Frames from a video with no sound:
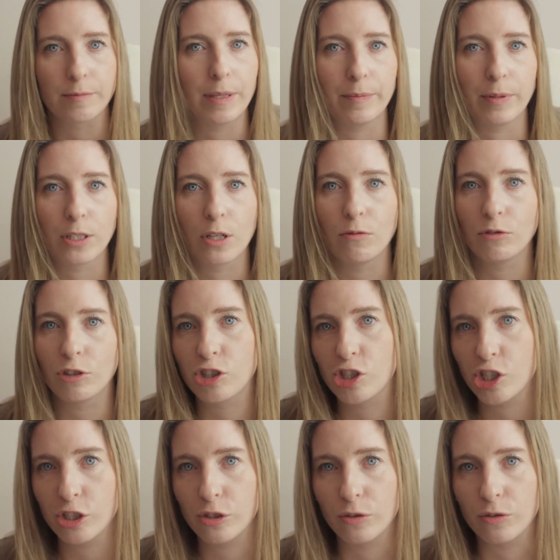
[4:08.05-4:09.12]
People don't
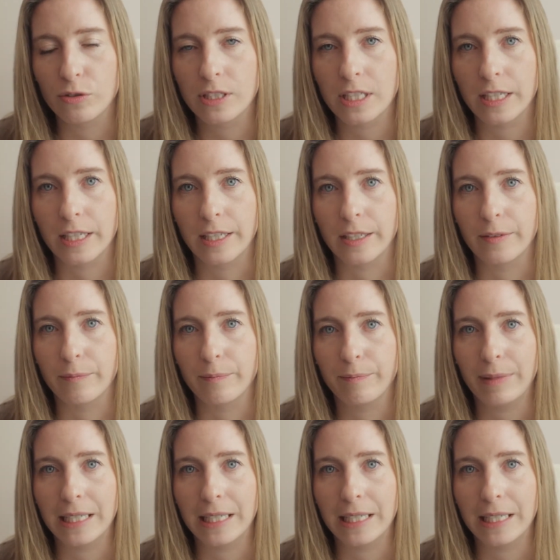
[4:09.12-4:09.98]
choose to